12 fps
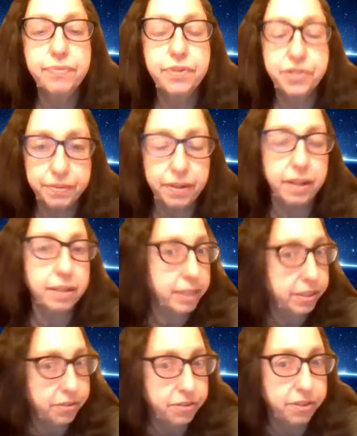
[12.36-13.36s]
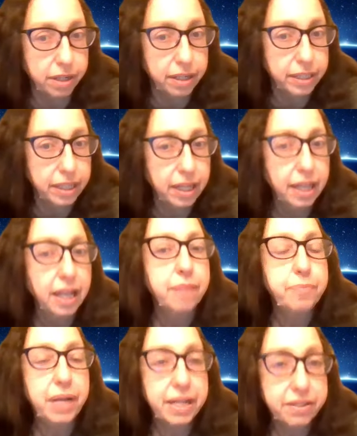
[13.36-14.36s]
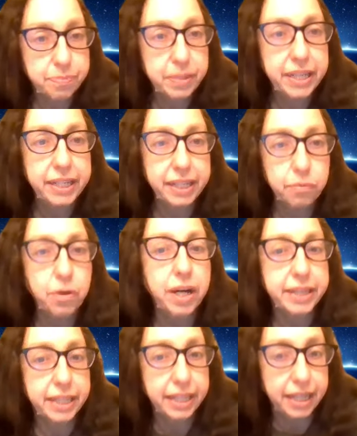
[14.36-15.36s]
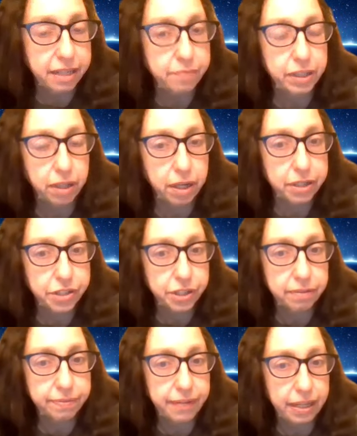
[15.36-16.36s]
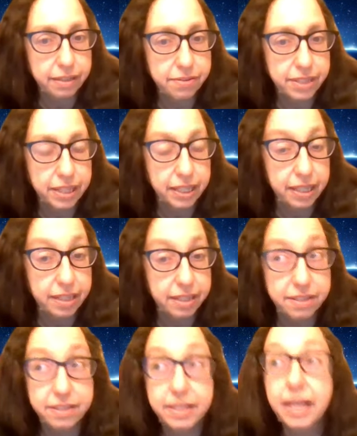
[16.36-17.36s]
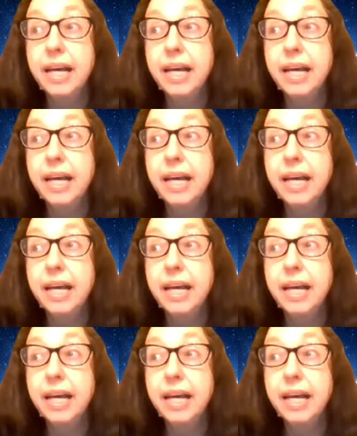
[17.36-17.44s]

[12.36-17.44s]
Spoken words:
First of all, I'm going to start by explaining what the etymological fallacy is,